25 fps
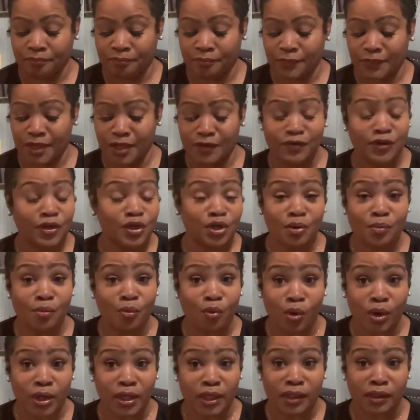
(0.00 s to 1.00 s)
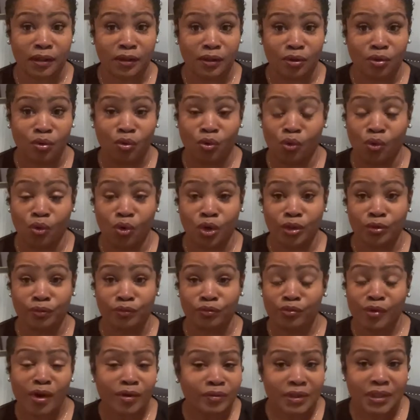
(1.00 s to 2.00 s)
Even in the morning or
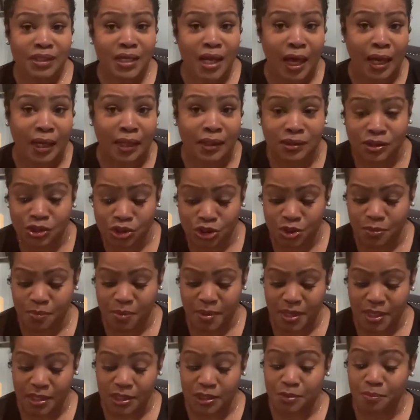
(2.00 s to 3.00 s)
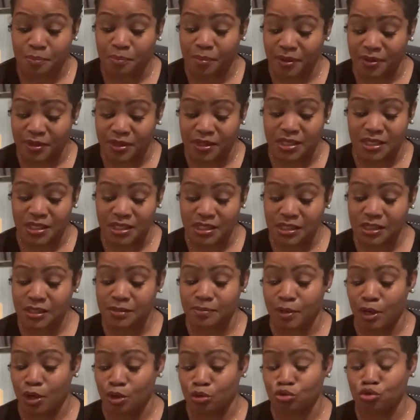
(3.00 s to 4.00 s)
throughout the day, just depends. But this
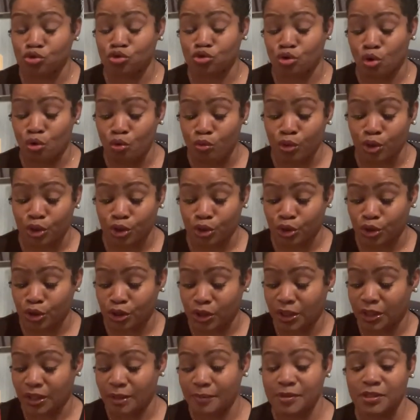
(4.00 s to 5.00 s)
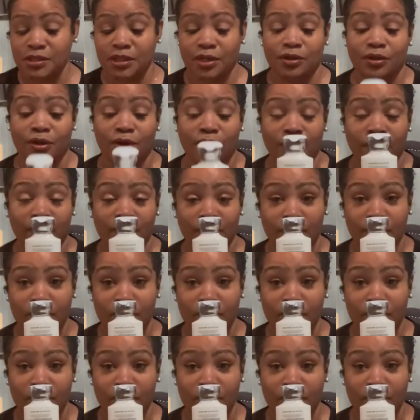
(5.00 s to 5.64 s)
smells so good. And let me tell y'all,